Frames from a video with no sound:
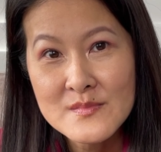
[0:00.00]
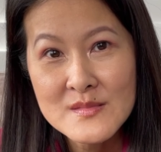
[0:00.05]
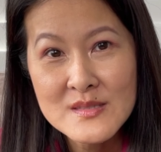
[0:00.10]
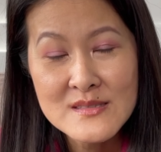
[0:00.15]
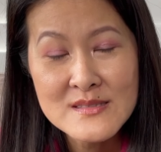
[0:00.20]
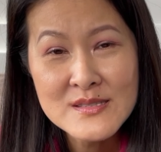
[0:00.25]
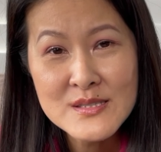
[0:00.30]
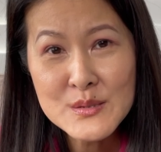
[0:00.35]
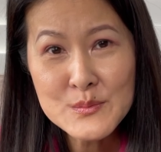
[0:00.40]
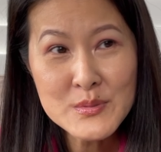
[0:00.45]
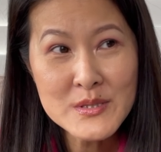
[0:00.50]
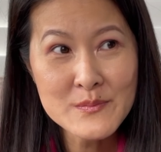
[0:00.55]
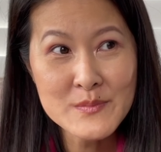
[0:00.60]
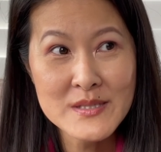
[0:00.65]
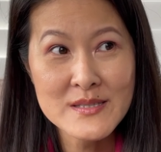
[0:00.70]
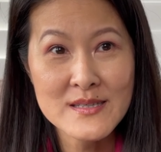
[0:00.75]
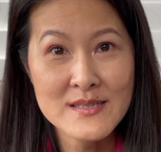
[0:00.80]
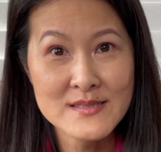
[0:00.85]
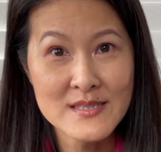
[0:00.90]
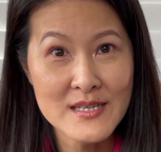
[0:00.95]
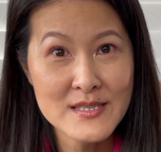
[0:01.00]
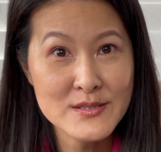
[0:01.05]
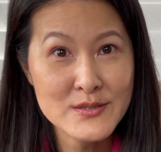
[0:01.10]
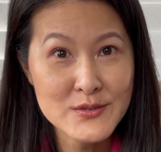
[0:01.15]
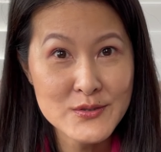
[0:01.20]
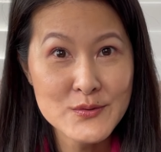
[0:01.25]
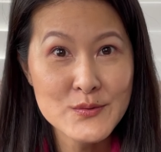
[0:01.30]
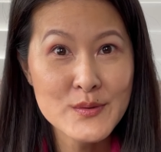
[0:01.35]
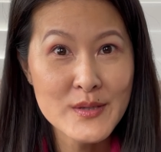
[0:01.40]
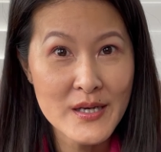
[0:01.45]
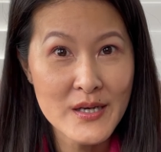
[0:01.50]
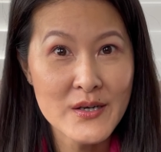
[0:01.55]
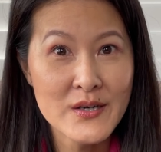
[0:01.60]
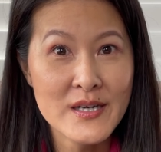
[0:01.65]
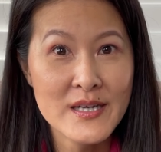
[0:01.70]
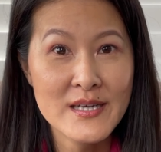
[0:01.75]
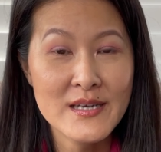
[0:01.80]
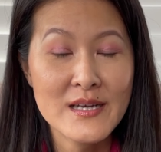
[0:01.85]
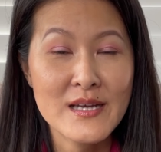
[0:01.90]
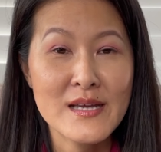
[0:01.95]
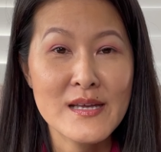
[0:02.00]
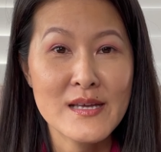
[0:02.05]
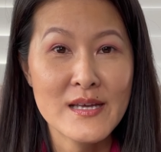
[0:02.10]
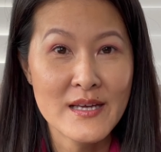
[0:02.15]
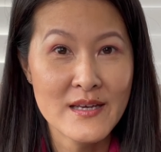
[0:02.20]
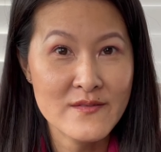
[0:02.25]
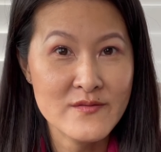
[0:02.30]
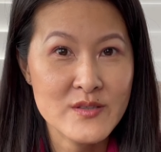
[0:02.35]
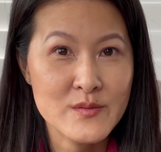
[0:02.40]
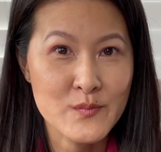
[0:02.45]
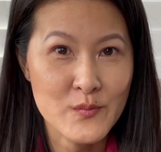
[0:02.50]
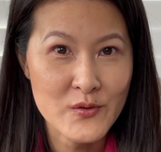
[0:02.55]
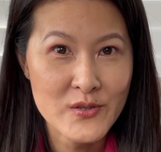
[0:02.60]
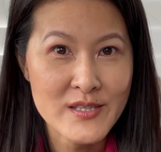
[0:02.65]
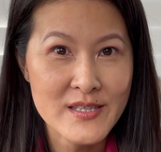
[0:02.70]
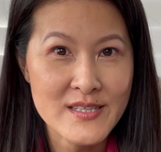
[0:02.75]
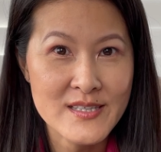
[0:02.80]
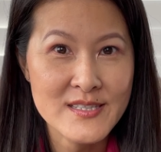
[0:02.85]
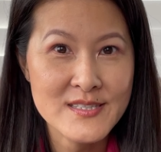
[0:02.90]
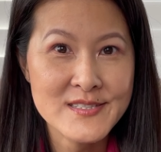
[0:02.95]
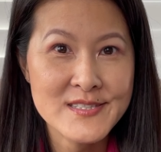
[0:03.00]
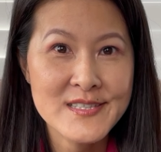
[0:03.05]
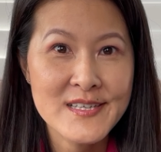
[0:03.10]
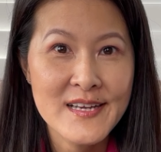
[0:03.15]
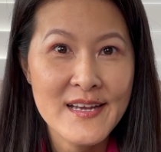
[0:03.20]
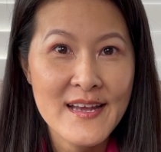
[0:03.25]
simply because I do carry a heavy mortgage